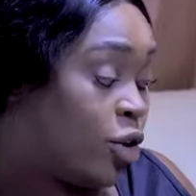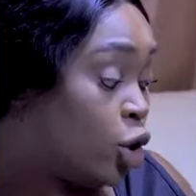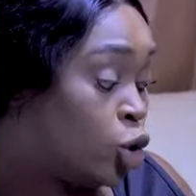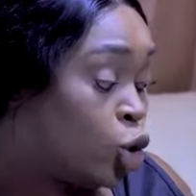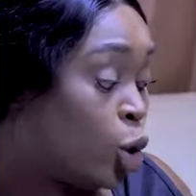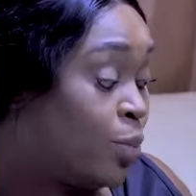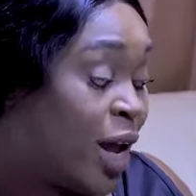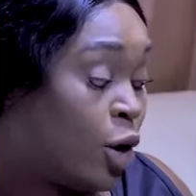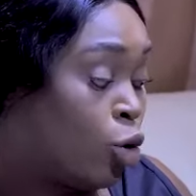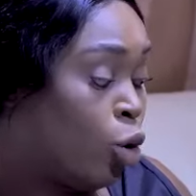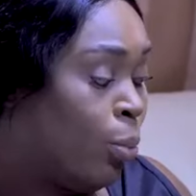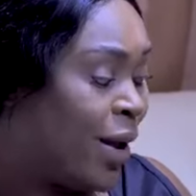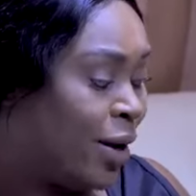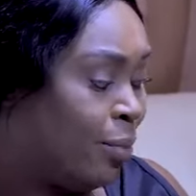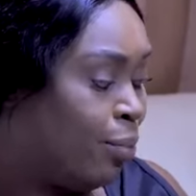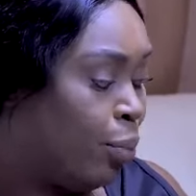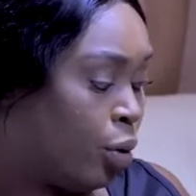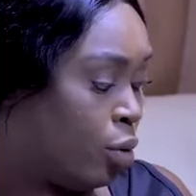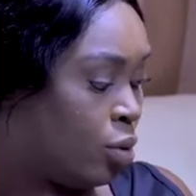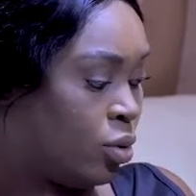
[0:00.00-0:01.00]
I just hope there are
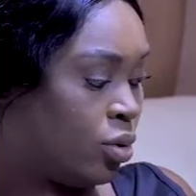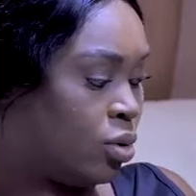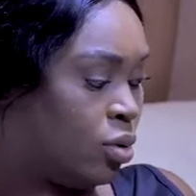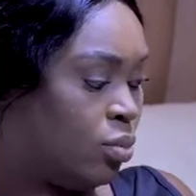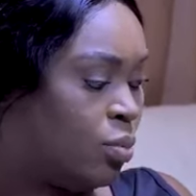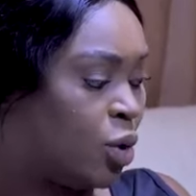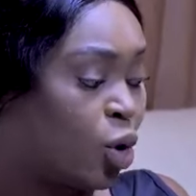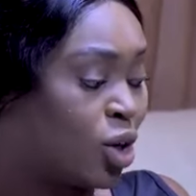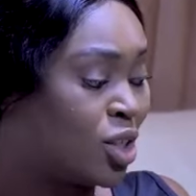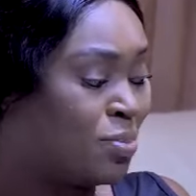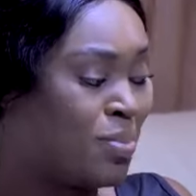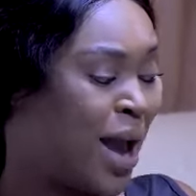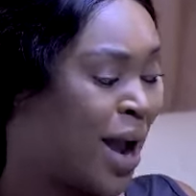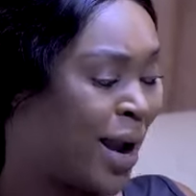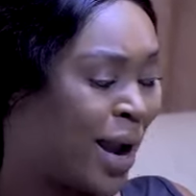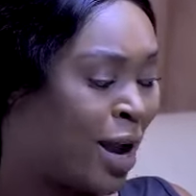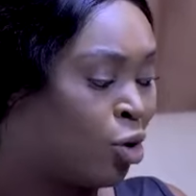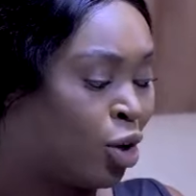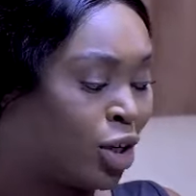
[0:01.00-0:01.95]
no bed bugs, because me,